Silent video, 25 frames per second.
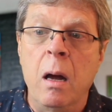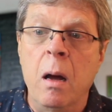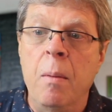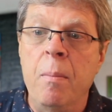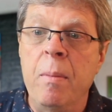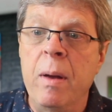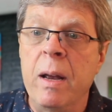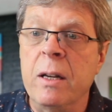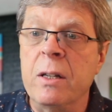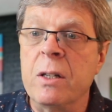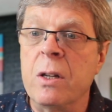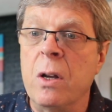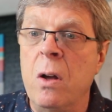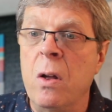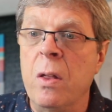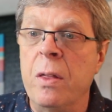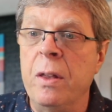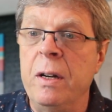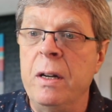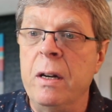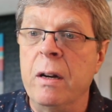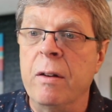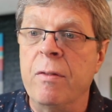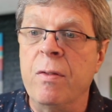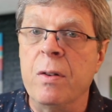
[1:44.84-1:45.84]
makes all
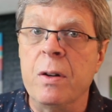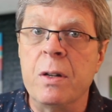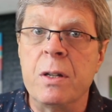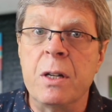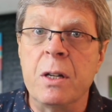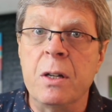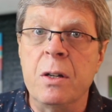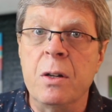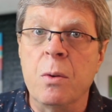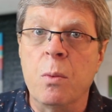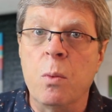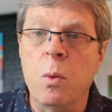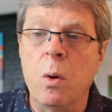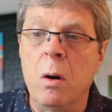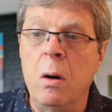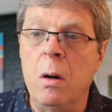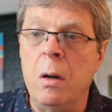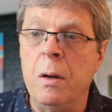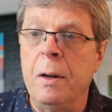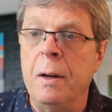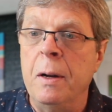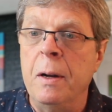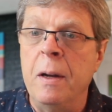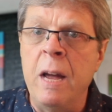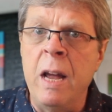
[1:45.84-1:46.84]
the difference in the
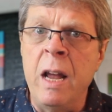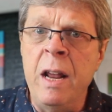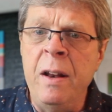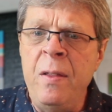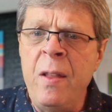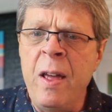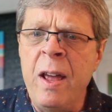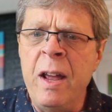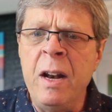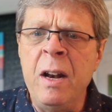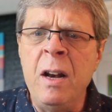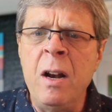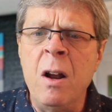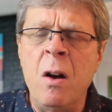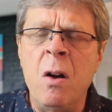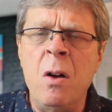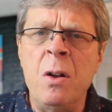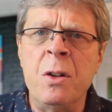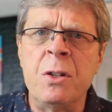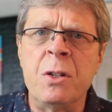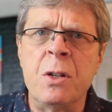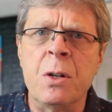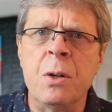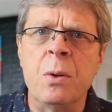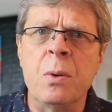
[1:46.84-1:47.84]
world. And then
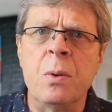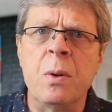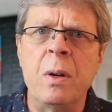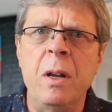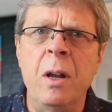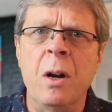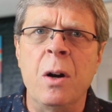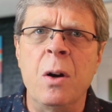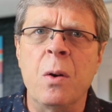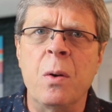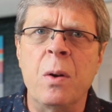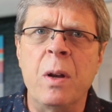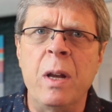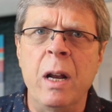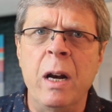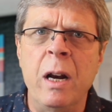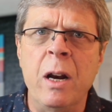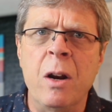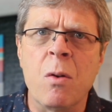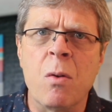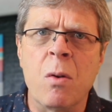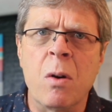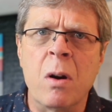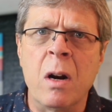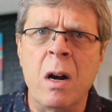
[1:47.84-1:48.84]
also, you know,
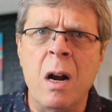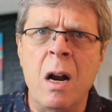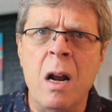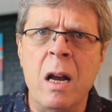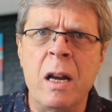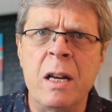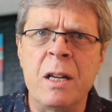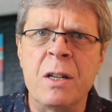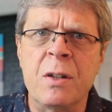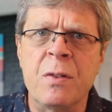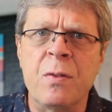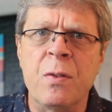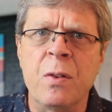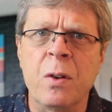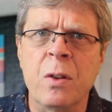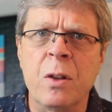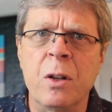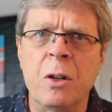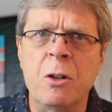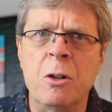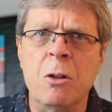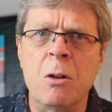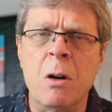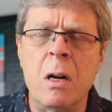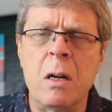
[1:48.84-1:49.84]
getting organized for
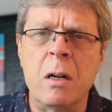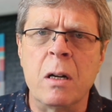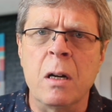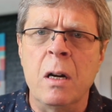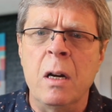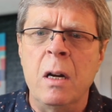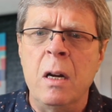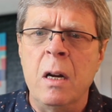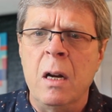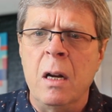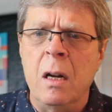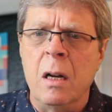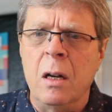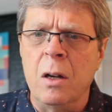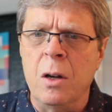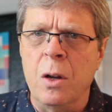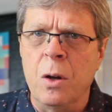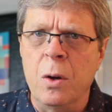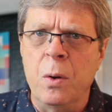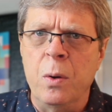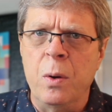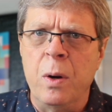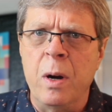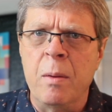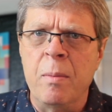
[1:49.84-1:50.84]
the truck
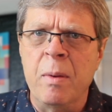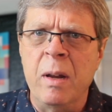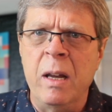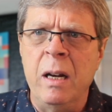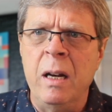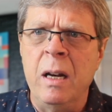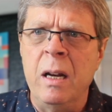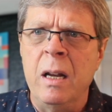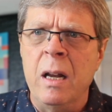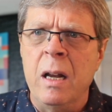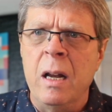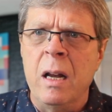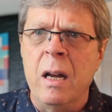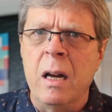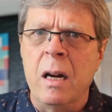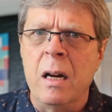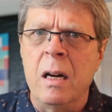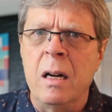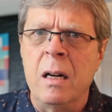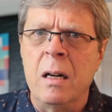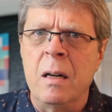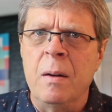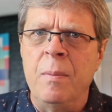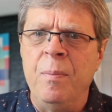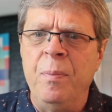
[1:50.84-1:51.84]
load. I mean,
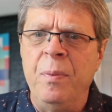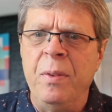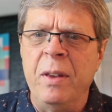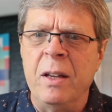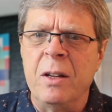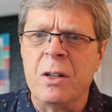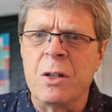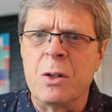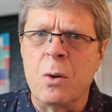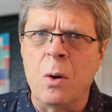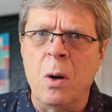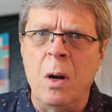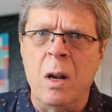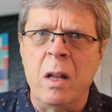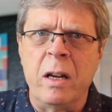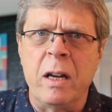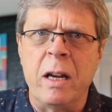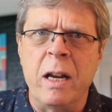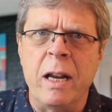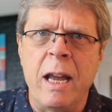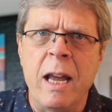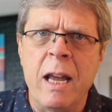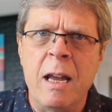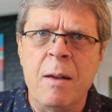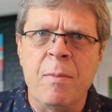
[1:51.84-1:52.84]
it's sort of like
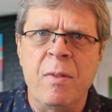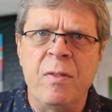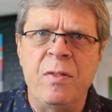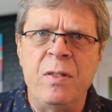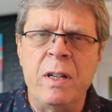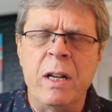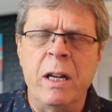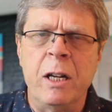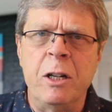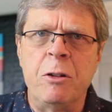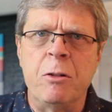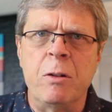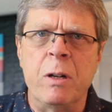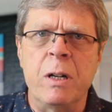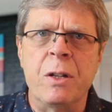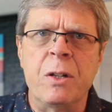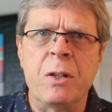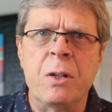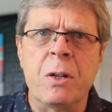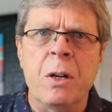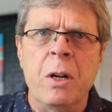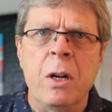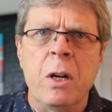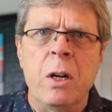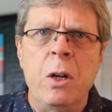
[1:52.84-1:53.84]
a game of
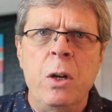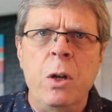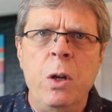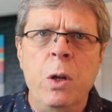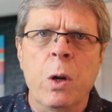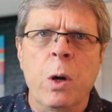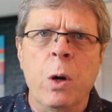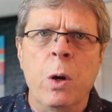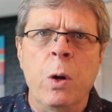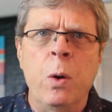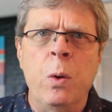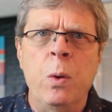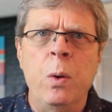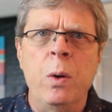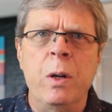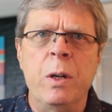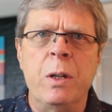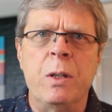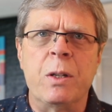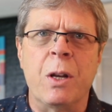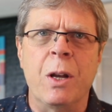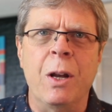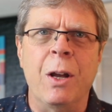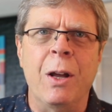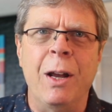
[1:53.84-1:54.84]
Tetris, you know?
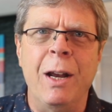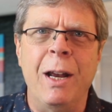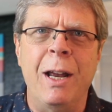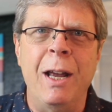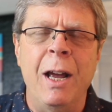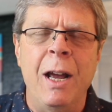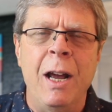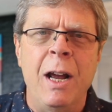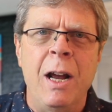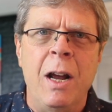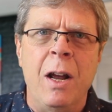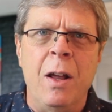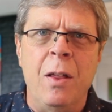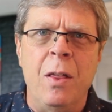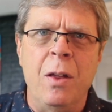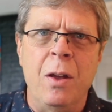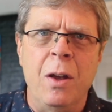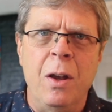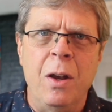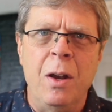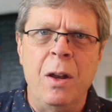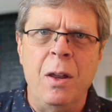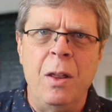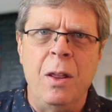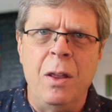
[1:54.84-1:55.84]
It's like
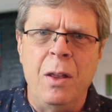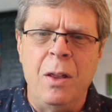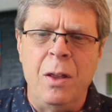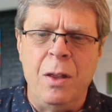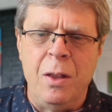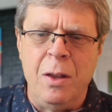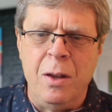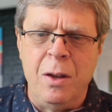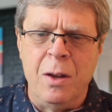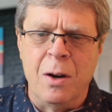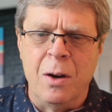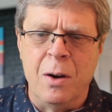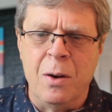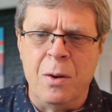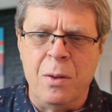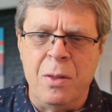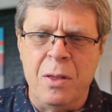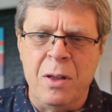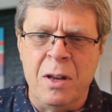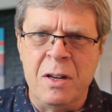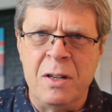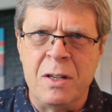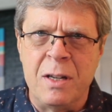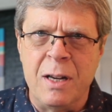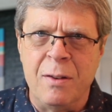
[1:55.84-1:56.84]
the you know
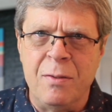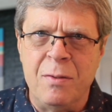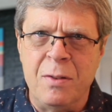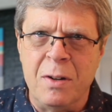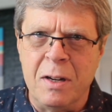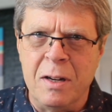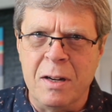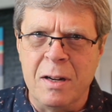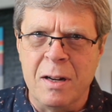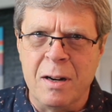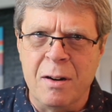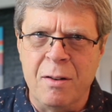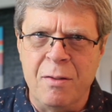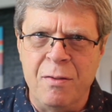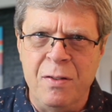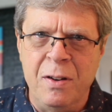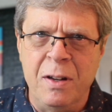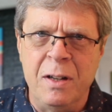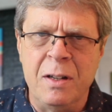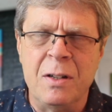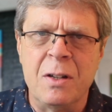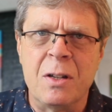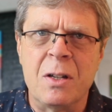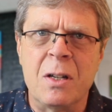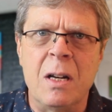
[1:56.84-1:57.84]
things have to kind of
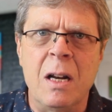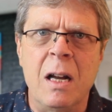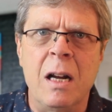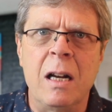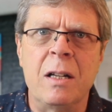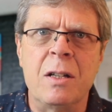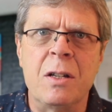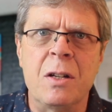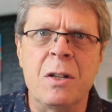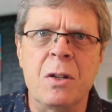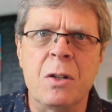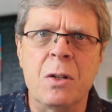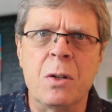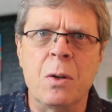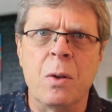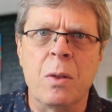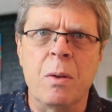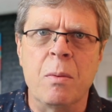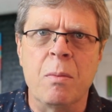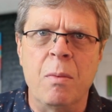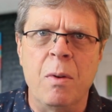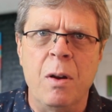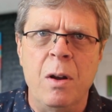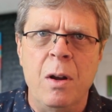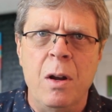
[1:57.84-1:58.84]
fit in slots, and so
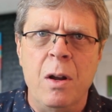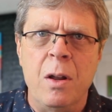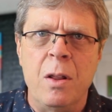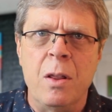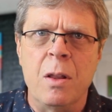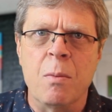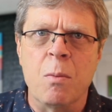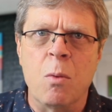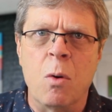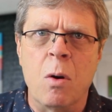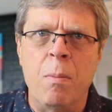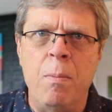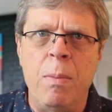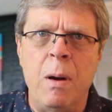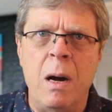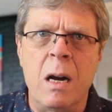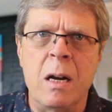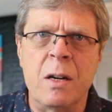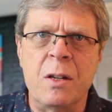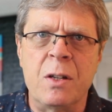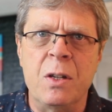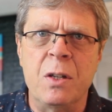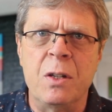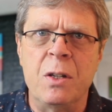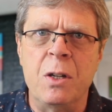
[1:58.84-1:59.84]
the the more
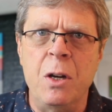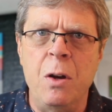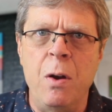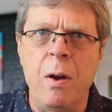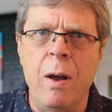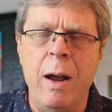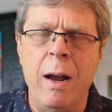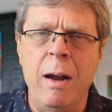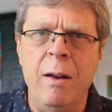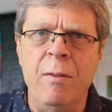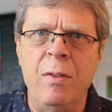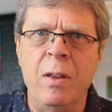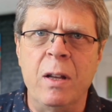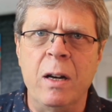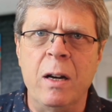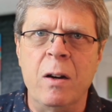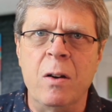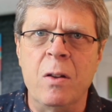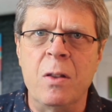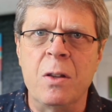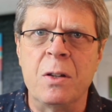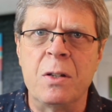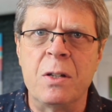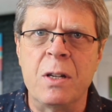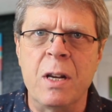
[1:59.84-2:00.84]
boxes that you have that
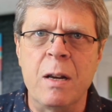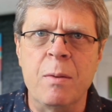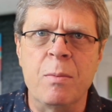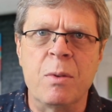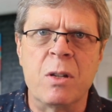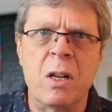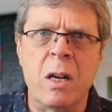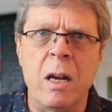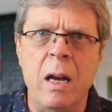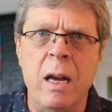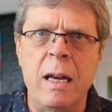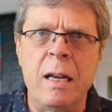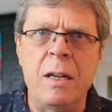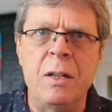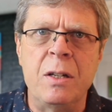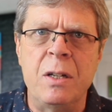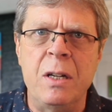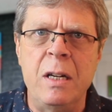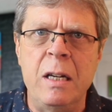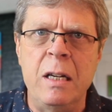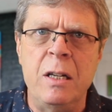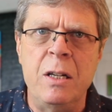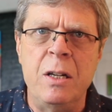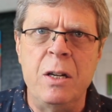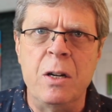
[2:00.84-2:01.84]
are the same size,
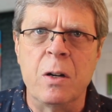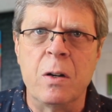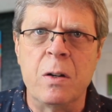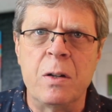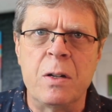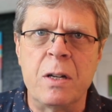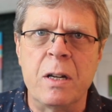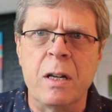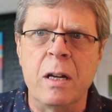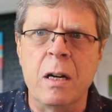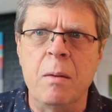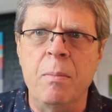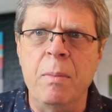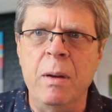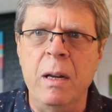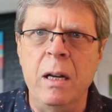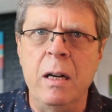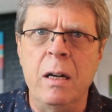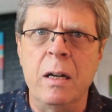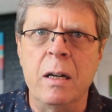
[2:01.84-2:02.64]
the easier it's going to be